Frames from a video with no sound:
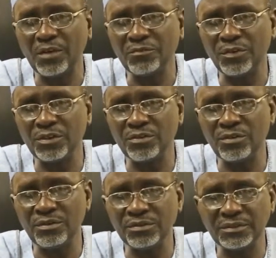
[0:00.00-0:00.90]
for the
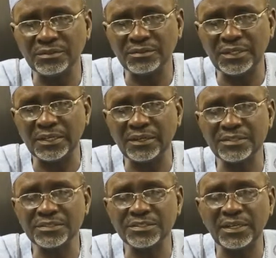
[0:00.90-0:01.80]
North, the
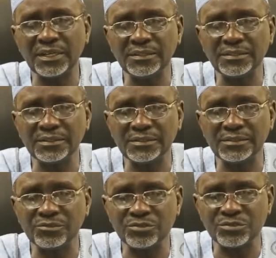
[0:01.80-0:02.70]
greatest challenge
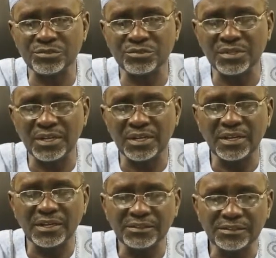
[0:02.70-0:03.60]
is to
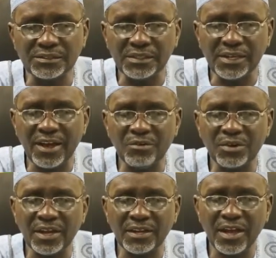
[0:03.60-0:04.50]
see how
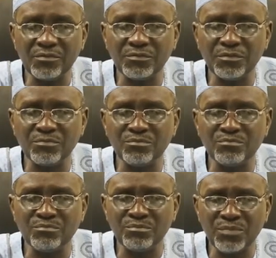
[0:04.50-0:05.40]
we can have
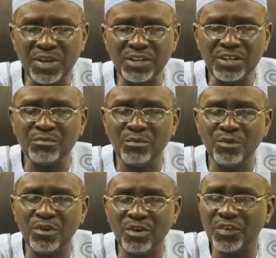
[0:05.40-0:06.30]
many
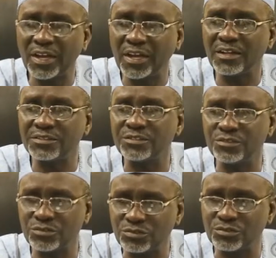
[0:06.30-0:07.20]
more of our girls
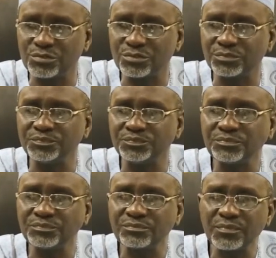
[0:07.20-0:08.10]
into school.
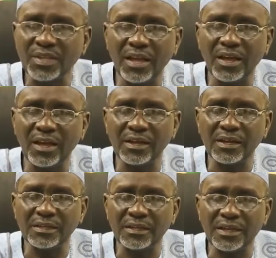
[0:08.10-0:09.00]

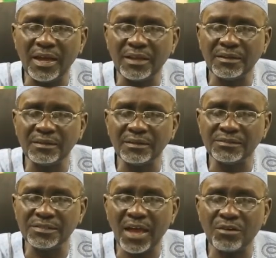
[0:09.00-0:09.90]
Uh, and in
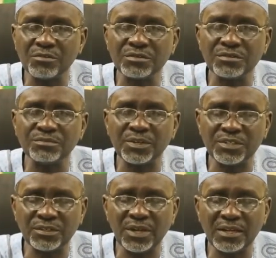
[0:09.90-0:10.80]
the South,
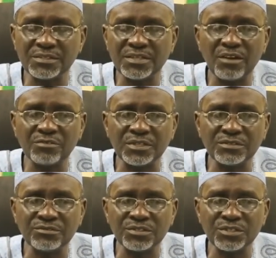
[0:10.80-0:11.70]
particularly South,
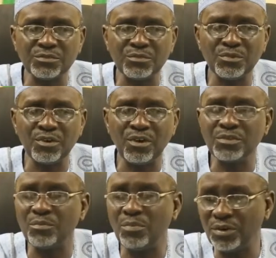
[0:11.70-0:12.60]
is to see more
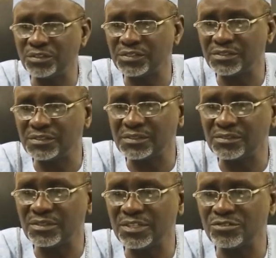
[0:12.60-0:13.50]
of the boys
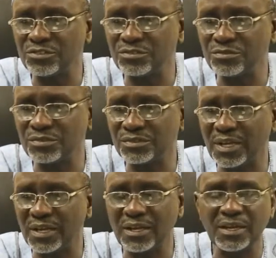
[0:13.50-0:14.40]
going into school.
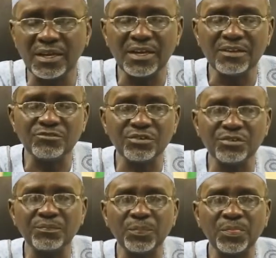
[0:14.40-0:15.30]
Uh,
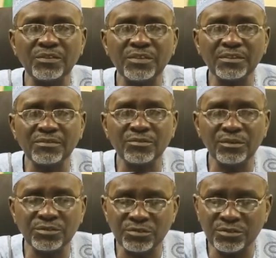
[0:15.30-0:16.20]
so this is
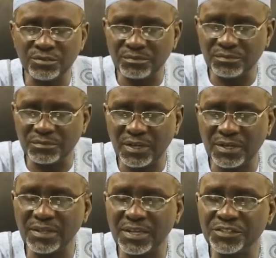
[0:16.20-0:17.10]
also
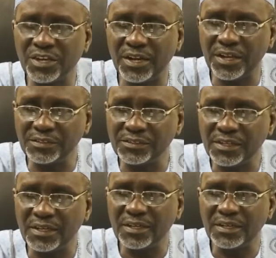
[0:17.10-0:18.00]
another challenge
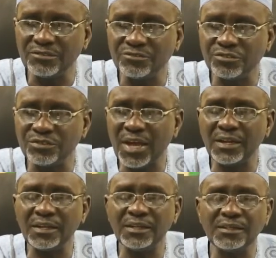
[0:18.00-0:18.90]
to
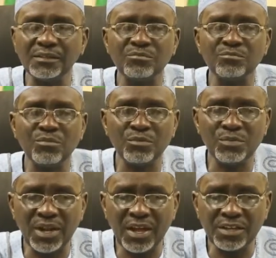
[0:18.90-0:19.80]
really
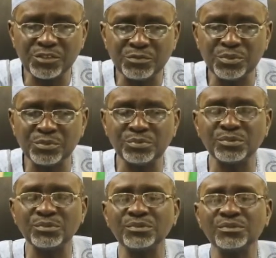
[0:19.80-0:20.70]
mobilize the
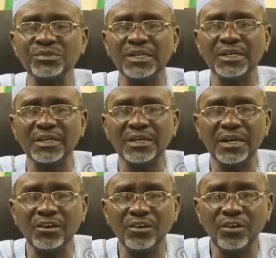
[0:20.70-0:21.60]
people,
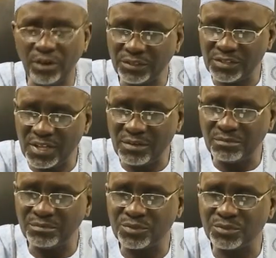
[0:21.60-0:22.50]
encourage
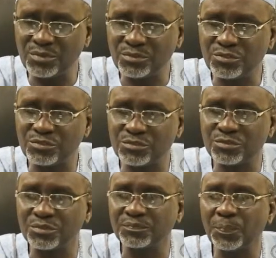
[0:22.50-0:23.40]
them to go to
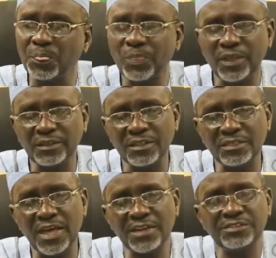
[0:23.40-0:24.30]
school. The
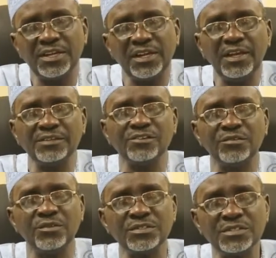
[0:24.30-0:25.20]
third challenge,
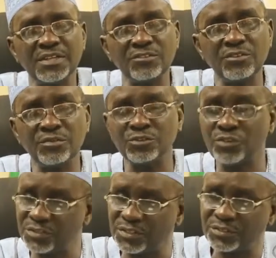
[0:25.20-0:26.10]
of course, is that of
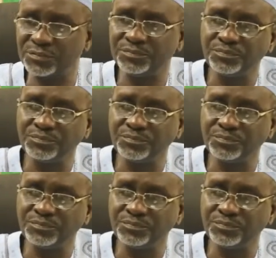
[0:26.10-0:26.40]
resources.